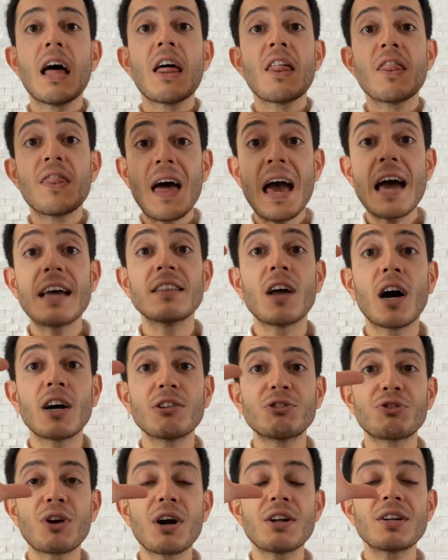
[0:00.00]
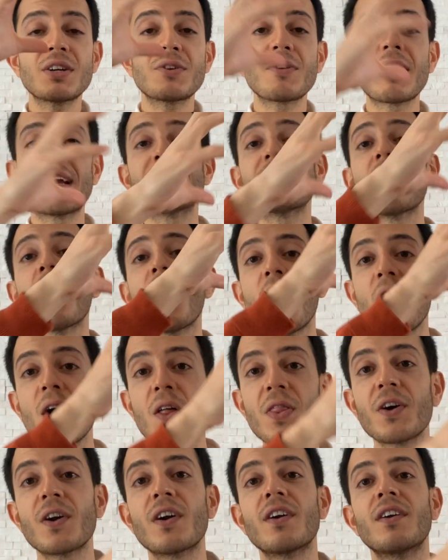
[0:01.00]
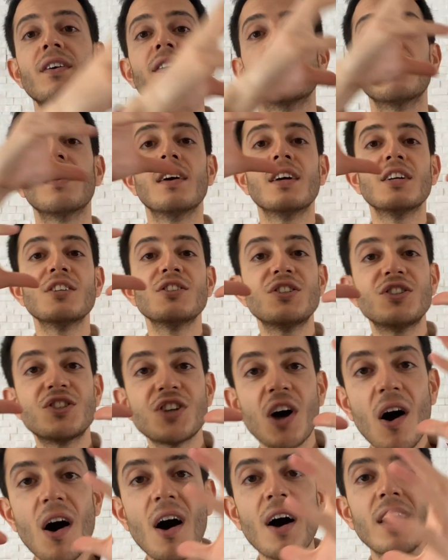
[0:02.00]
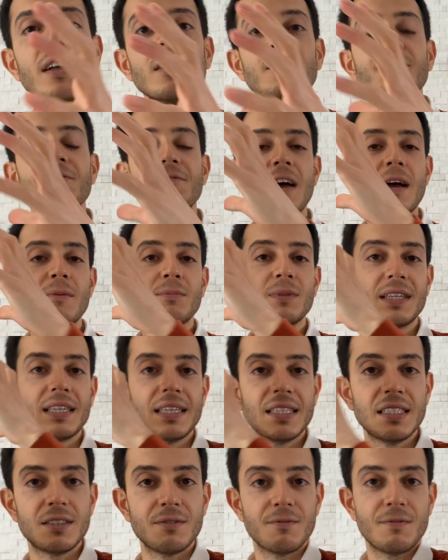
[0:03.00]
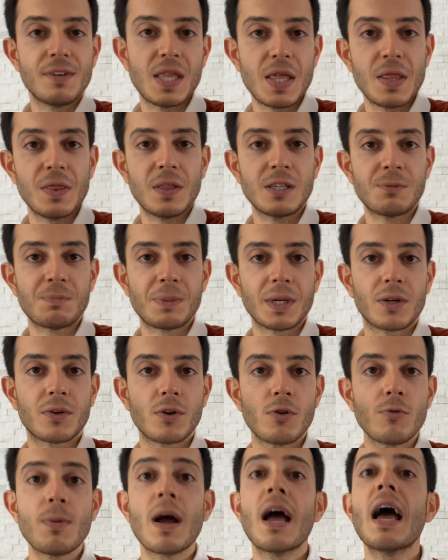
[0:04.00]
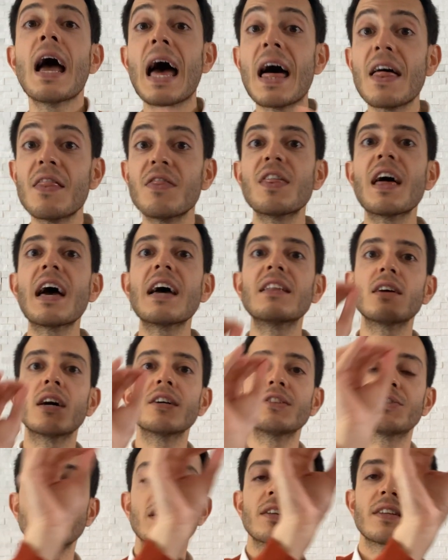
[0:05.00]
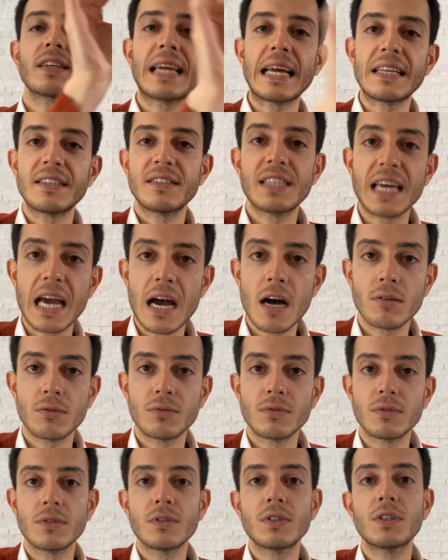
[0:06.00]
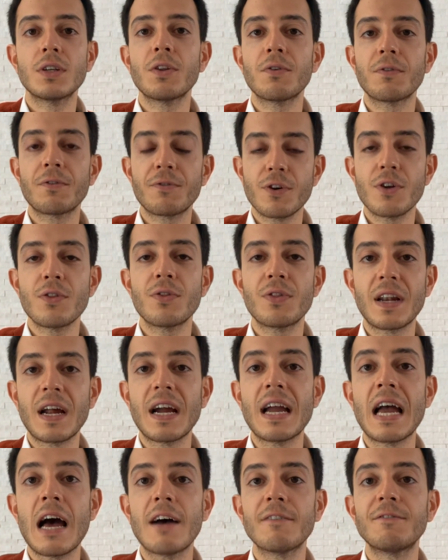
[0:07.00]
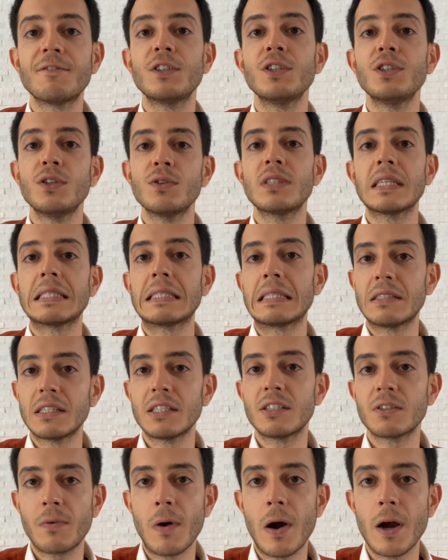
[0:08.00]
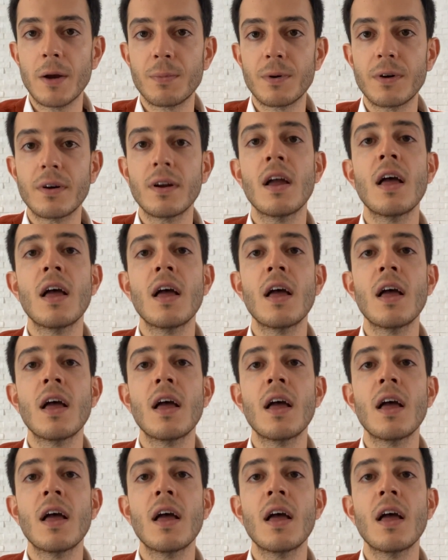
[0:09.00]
Then I try to create other child families within this big group, and then I try to get down to the fruit that I have to use as a describer.